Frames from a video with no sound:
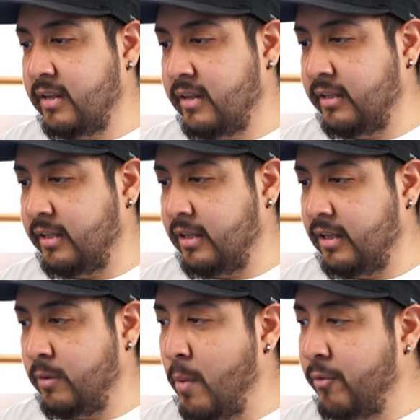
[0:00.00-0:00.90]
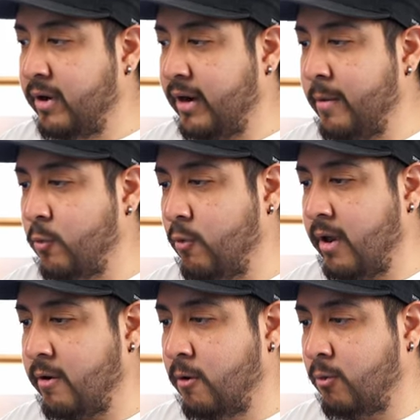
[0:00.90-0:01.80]
The memory RAM, we
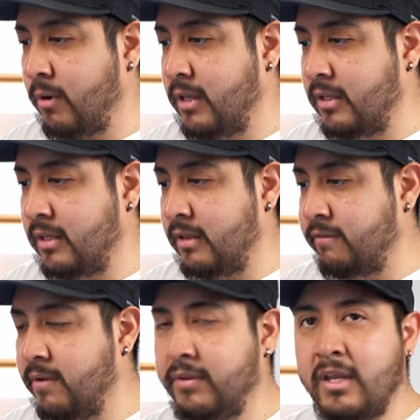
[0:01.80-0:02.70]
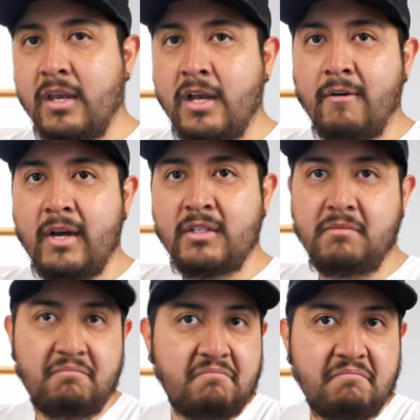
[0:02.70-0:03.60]
are already in the 15 GB.
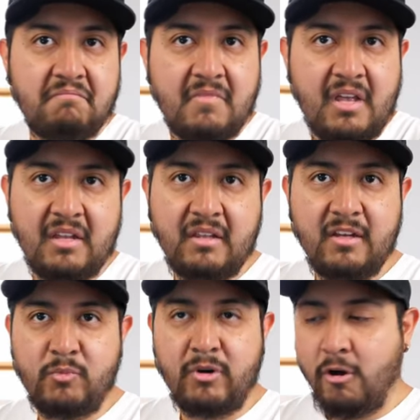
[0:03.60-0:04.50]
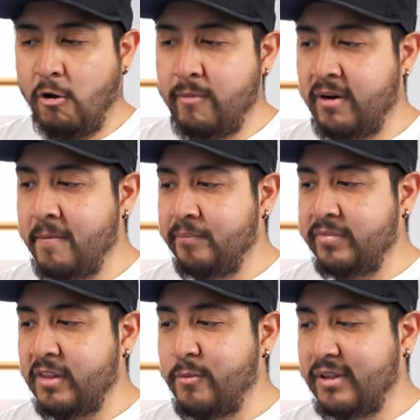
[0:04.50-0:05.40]
It's pretty normal,
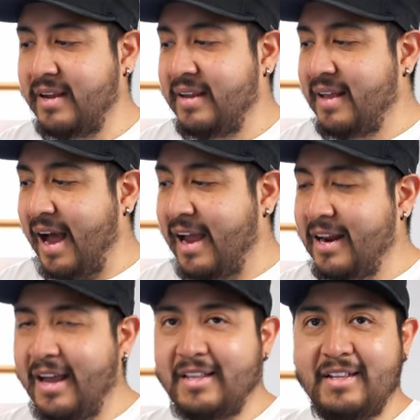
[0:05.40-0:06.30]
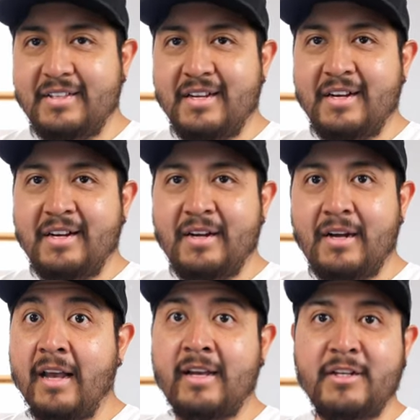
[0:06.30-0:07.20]
but I like that
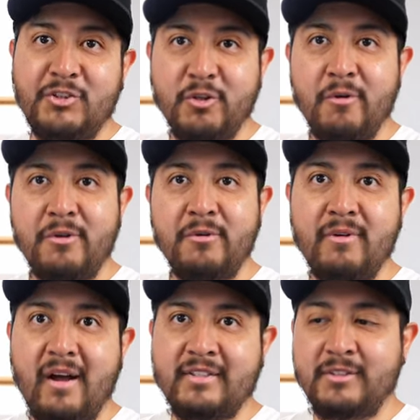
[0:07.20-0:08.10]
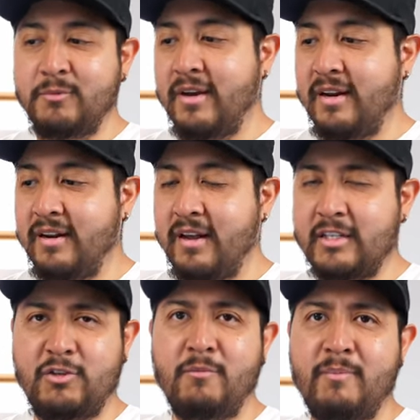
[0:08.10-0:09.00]
I can show you as well
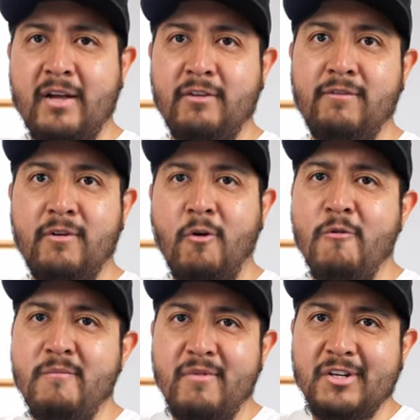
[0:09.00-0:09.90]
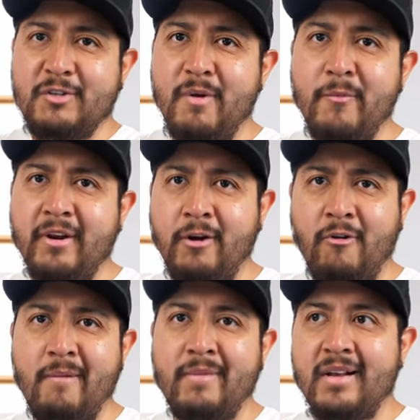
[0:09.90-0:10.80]
as some part of how much memory
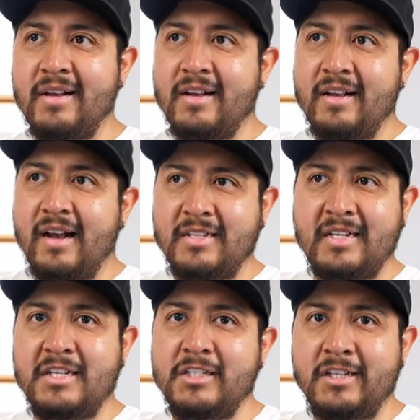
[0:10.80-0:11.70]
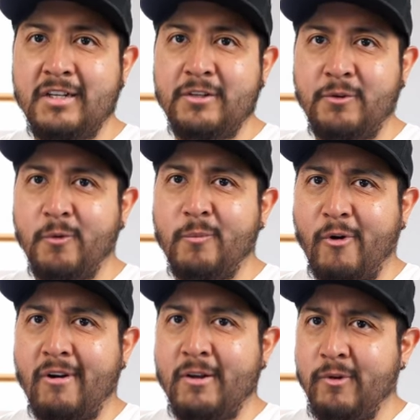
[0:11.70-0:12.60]
RAM as an engineer you
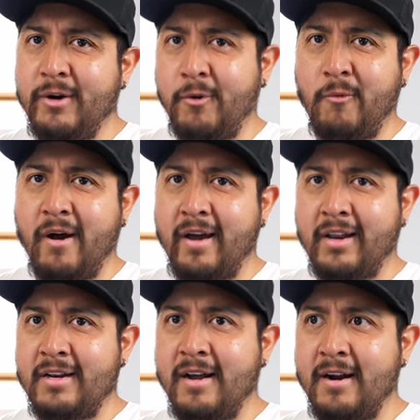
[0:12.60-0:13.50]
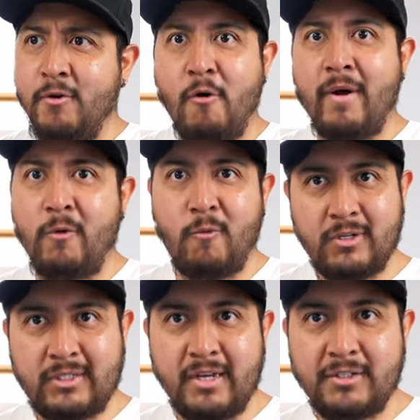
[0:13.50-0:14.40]
probably will require in a normal
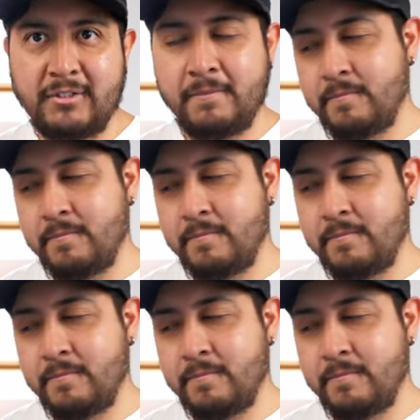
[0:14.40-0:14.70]
workstation.